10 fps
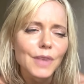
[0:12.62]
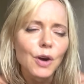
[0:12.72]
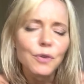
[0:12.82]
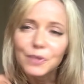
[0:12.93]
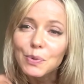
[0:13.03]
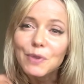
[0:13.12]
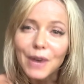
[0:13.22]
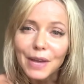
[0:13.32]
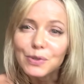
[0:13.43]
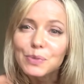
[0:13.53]
hopefully we
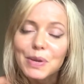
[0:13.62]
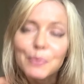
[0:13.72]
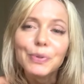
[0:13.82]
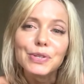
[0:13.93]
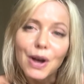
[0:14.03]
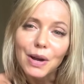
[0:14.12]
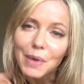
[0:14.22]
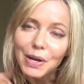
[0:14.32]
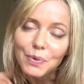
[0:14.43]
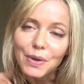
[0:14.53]
find those people to talk
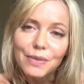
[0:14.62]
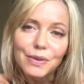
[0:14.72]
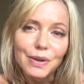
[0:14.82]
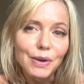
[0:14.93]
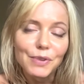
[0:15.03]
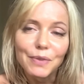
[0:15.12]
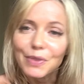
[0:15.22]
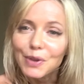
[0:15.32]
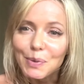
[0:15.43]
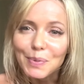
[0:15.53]
about it with, if you
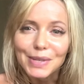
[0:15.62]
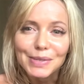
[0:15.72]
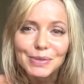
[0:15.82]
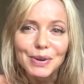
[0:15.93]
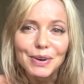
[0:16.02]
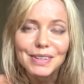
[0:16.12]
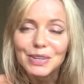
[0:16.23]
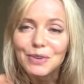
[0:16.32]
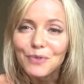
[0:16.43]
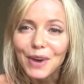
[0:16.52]
have a therapist or
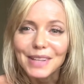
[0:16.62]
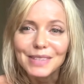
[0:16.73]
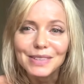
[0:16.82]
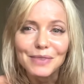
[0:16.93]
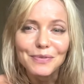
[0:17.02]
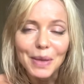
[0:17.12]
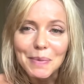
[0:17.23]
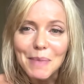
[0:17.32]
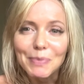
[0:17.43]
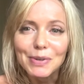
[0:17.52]
dear friends or
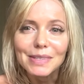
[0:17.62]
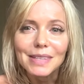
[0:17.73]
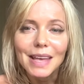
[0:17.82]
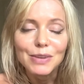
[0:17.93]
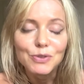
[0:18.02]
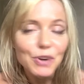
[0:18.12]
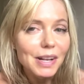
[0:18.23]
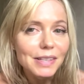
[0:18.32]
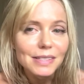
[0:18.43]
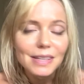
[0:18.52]
family members that you
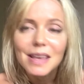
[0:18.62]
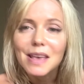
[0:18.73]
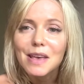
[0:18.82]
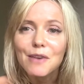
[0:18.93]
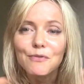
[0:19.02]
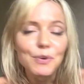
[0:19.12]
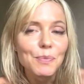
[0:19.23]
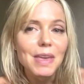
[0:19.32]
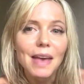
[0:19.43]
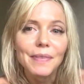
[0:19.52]
trust. For
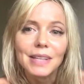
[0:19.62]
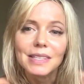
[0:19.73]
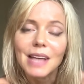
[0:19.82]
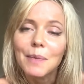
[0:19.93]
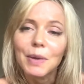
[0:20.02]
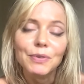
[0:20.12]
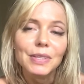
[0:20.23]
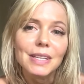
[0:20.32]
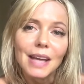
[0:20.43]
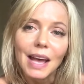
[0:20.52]
me at that time, I
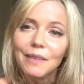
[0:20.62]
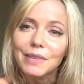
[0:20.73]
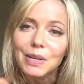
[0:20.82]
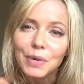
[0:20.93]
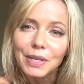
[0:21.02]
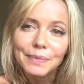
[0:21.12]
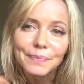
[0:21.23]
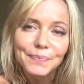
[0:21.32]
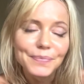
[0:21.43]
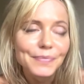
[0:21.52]
really didn't have
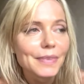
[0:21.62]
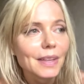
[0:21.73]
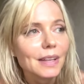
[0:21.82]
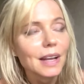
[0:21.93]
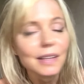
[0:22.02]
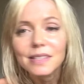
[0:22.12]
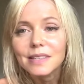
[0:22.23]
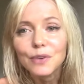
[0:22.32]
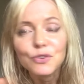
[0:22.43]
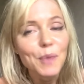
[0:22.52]
anyone, not to
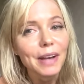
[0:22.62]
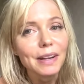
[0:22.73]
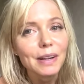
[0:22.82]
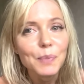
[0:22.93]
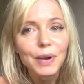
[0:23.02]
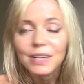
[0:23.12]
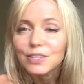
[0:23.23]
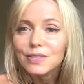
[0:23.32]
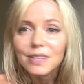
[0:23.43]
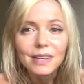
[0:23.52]
sound dramatic, but I
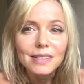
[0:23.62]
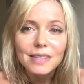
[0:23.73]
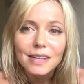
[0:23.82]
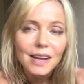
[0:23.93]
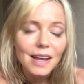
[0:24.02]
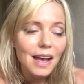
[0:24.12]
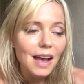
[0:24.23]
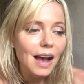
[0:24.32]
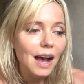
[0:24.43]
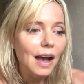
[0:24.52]
just didn't.
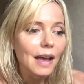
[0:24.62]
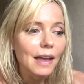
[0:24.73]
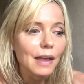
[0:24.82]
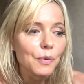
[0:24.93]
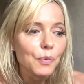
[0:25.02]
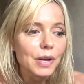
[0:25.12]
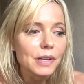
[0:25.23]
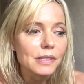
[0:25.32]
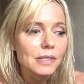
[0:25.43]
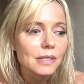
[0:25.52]
I
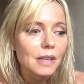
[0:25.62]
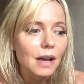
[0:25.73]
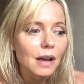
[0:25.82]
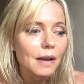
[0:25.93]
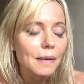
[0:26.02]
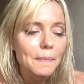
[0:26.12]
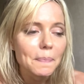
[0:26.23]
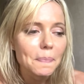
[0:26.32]
was a